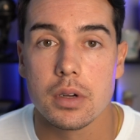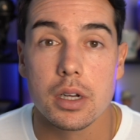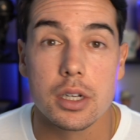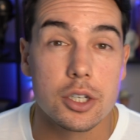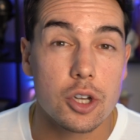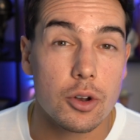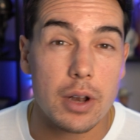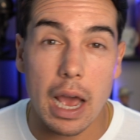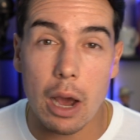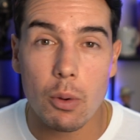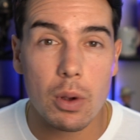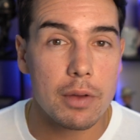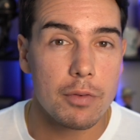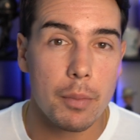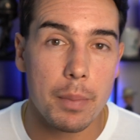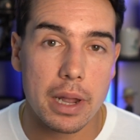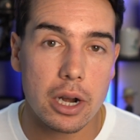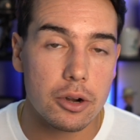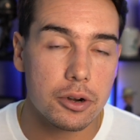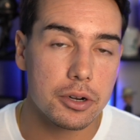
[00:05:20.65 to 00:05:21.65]
So now we have
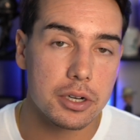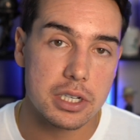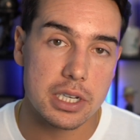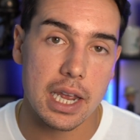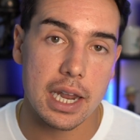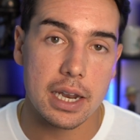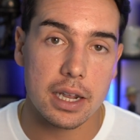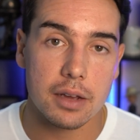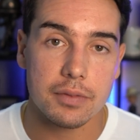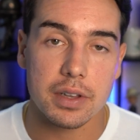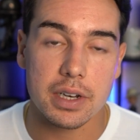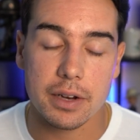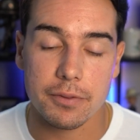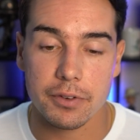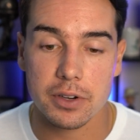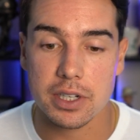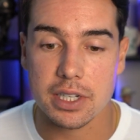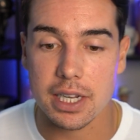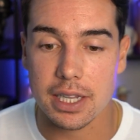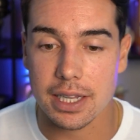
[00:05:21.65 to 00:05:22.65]
a better understanding of the
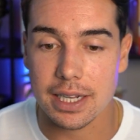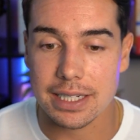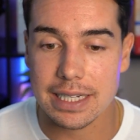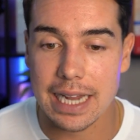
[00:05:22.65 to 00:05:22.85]
difference in the